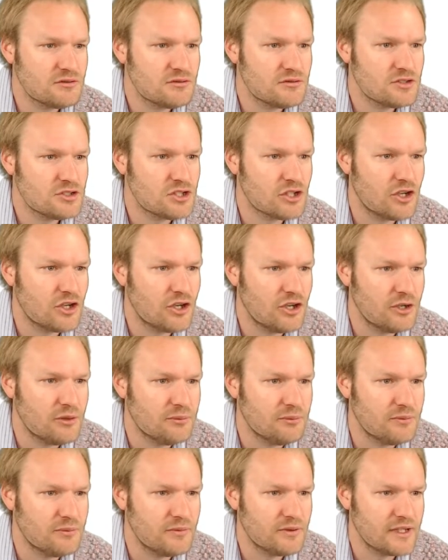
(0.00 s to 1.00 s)

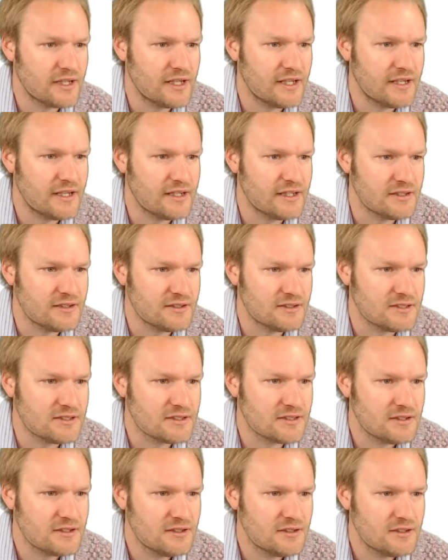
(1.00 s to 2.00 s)
term here
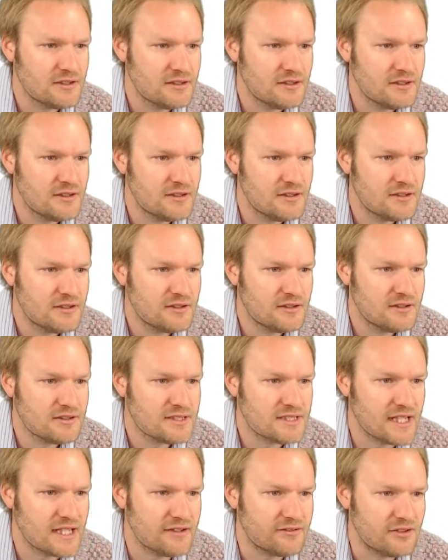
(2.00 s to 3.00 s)
is
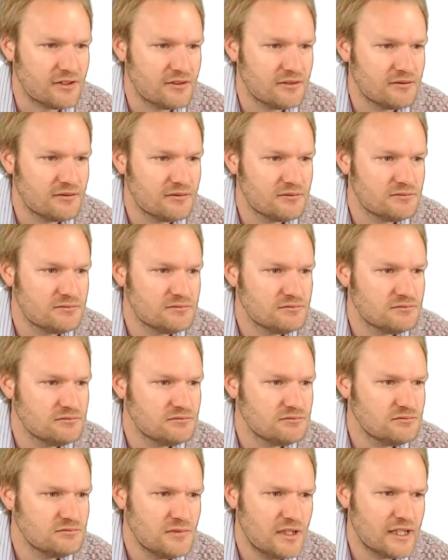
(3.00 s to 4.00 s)
7.
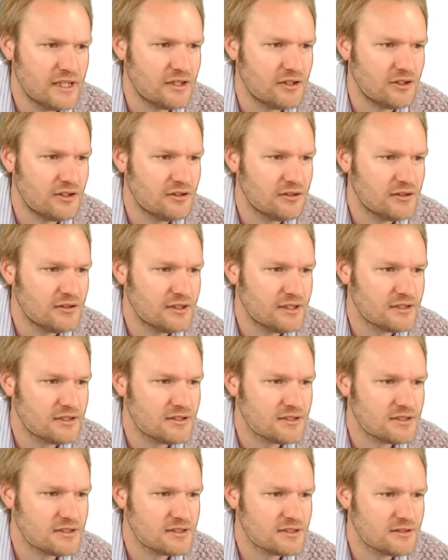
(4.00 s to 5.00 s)
I don't know.
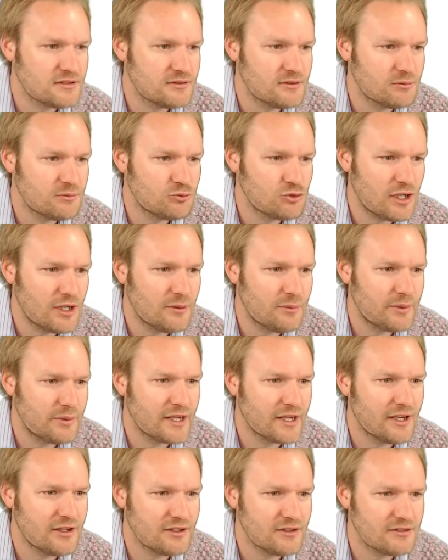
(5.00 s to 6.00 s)
Let's trying to pick
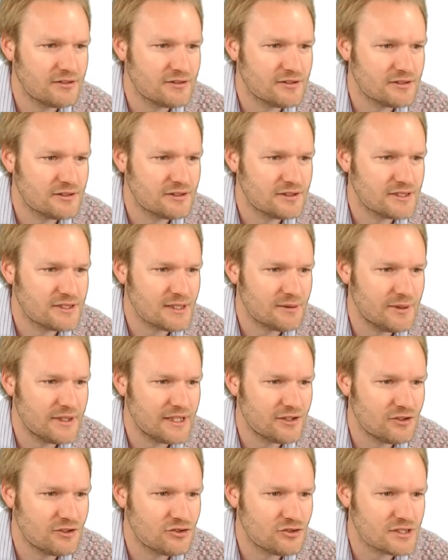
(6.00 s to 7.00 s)
out some of the
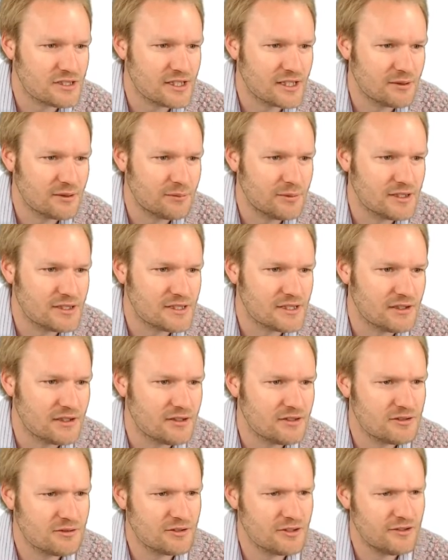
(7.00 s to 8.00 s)
interesting bits here.
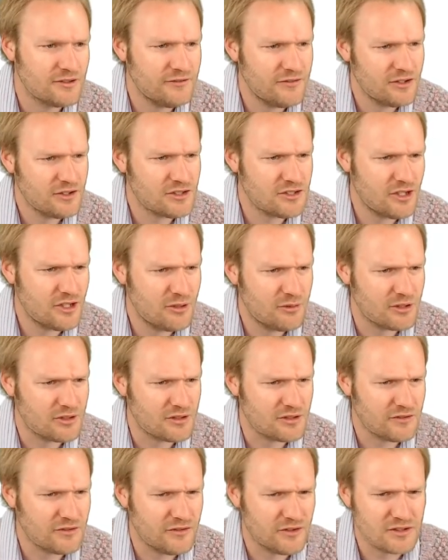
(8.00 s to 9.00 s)
So we've got the first term, we've got
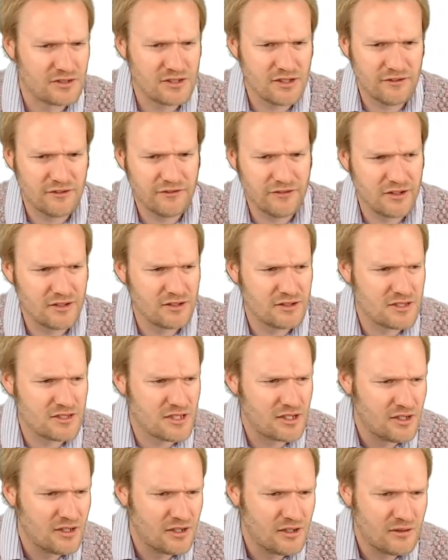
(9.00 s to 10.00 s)
this first difference,
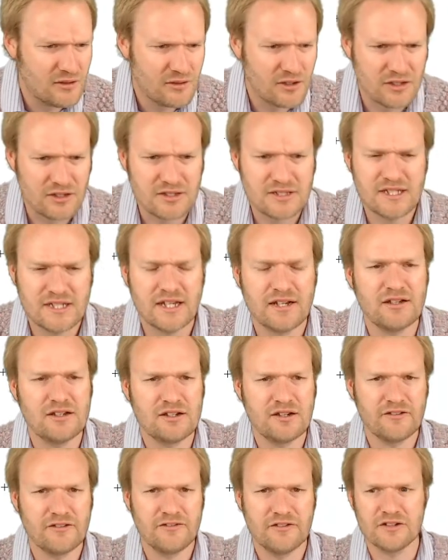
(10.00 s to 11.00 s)
we've got the second
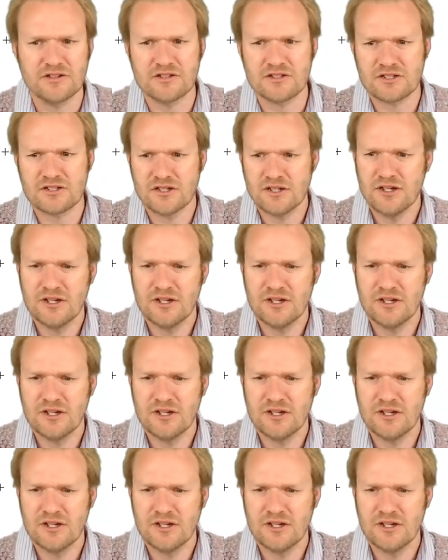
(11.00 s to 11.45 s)
difference.